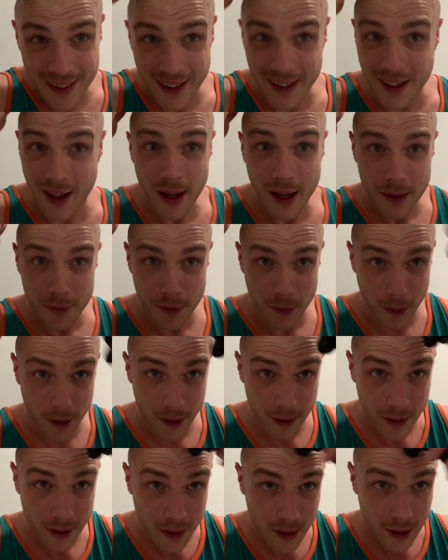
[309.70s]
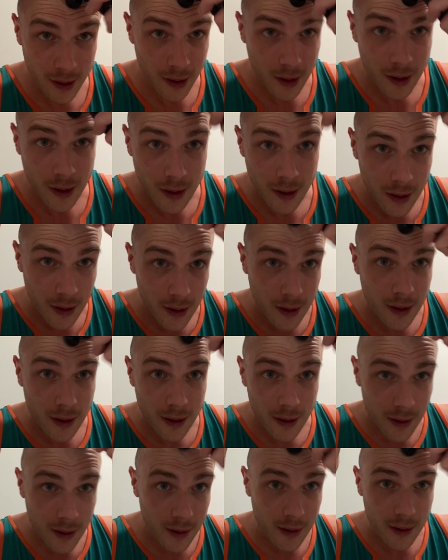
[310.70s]
I got everywhere.
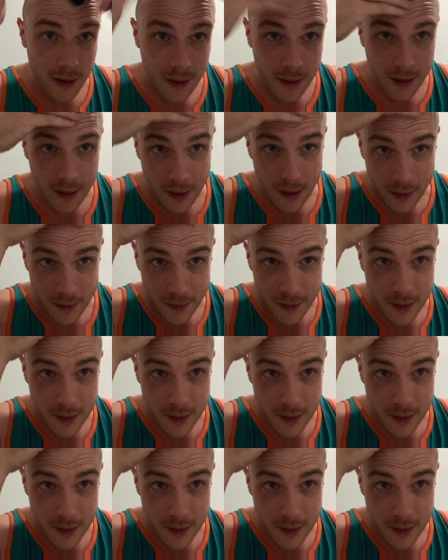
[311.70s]
Yeah?